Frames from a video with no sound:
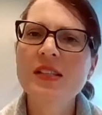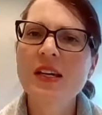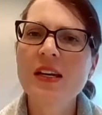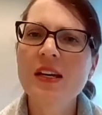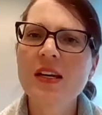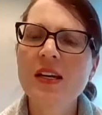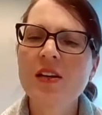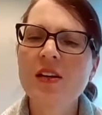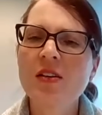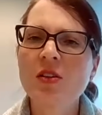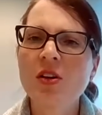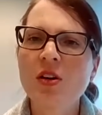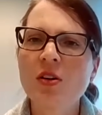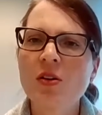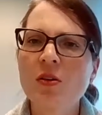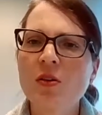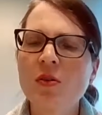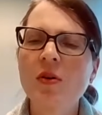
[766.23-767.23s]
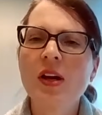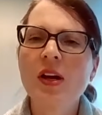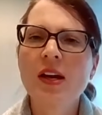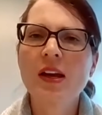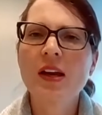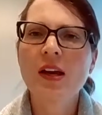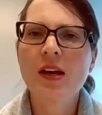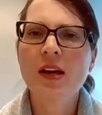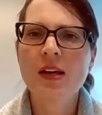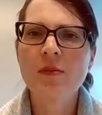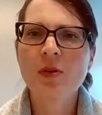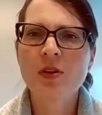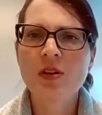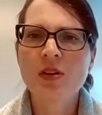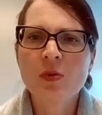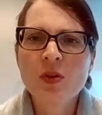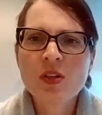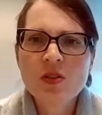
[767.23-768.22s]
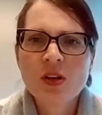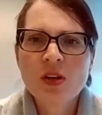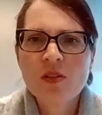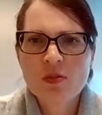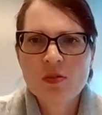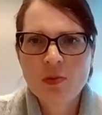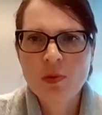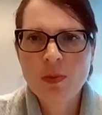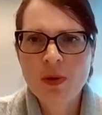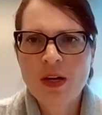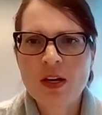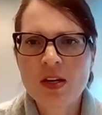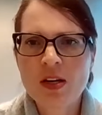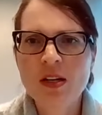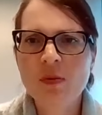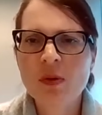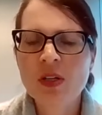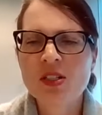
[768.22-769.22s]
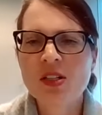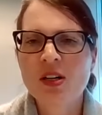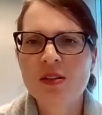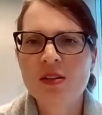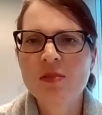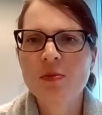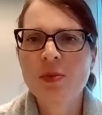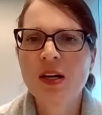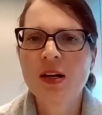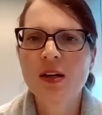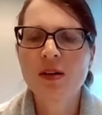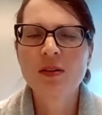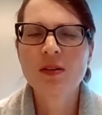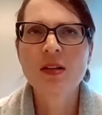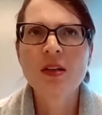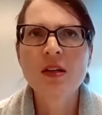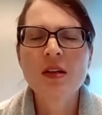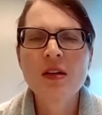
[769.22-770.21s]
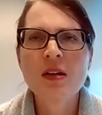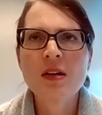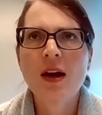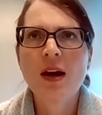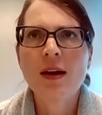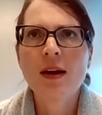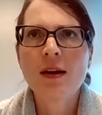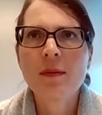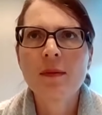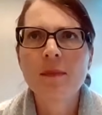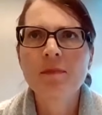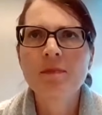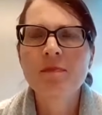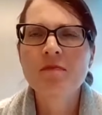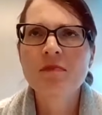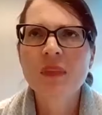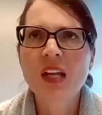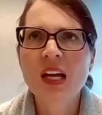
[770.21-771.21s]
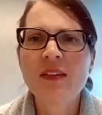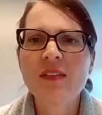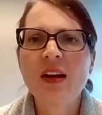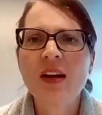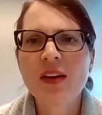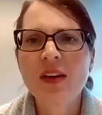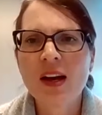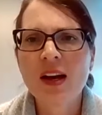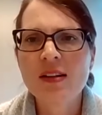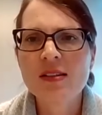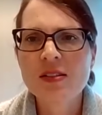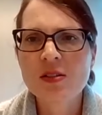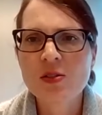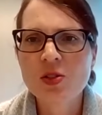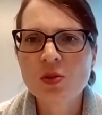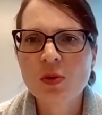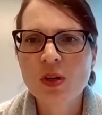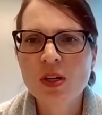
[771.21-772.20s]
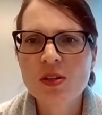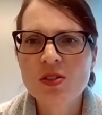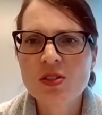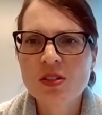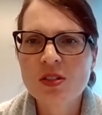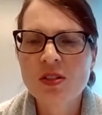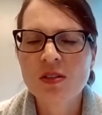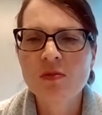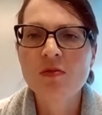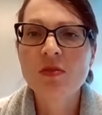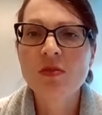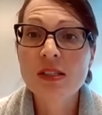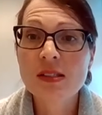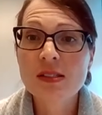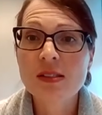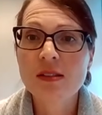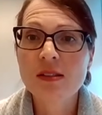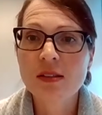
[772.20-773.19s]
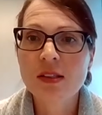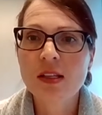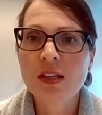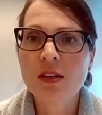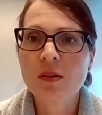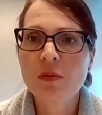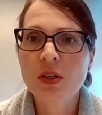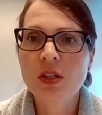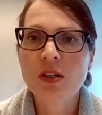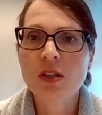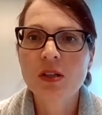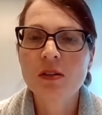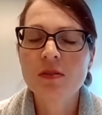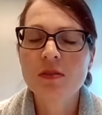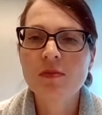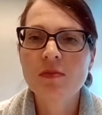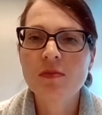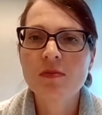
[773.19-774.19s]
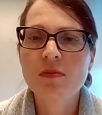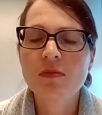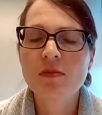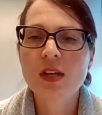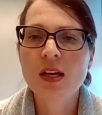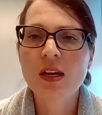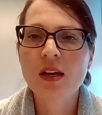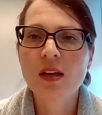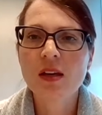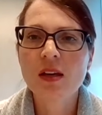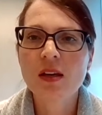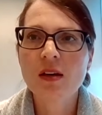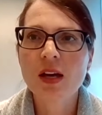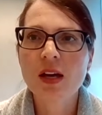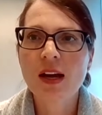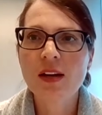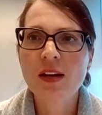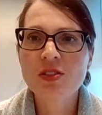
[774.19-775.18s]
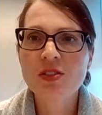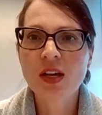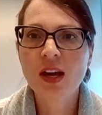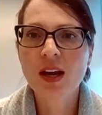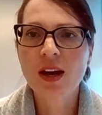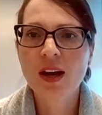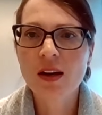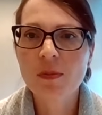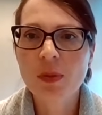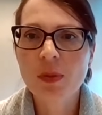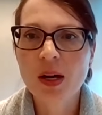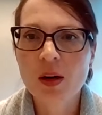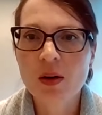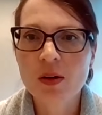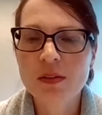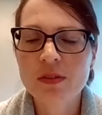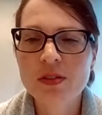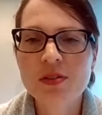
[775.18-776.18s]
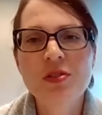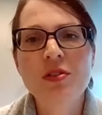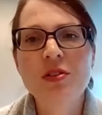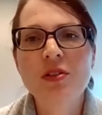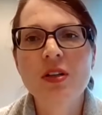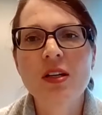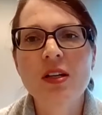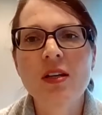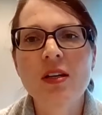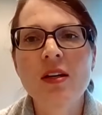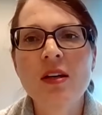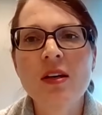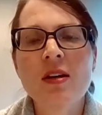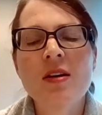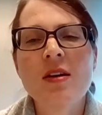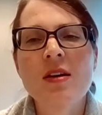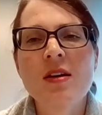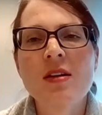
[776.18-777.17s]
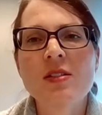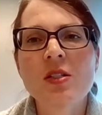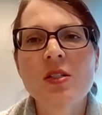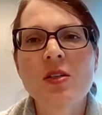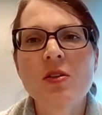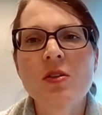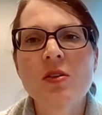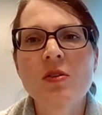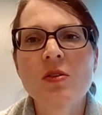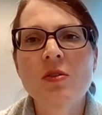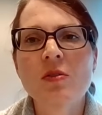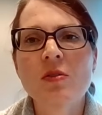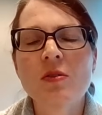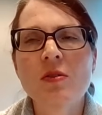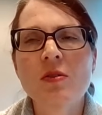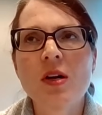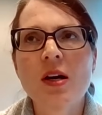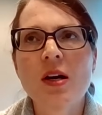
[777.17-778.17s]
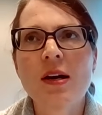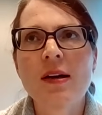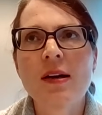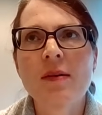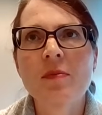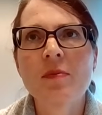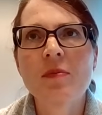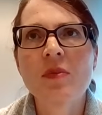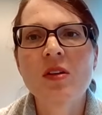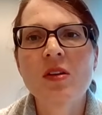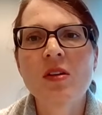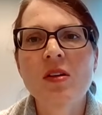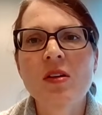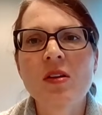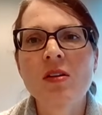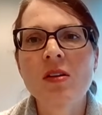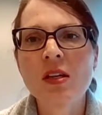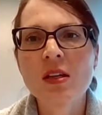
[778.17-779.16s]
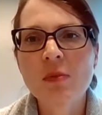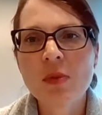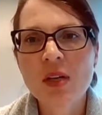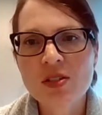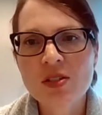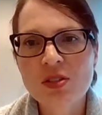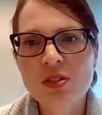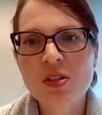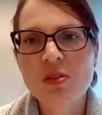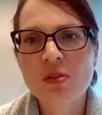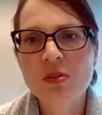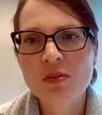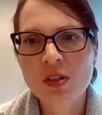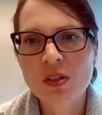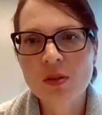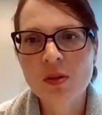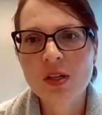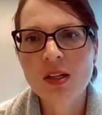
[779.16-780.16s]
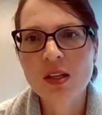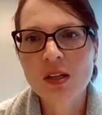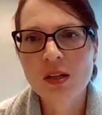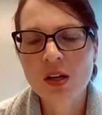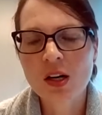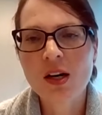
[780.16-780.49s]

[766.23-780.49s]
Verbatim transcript: say, you know, uh, Amber, when you and I were preparing, we talked about. Um, I, I've had a situation recently where they actually had a power of attorney, and so um, you need to make sure you're reviewing it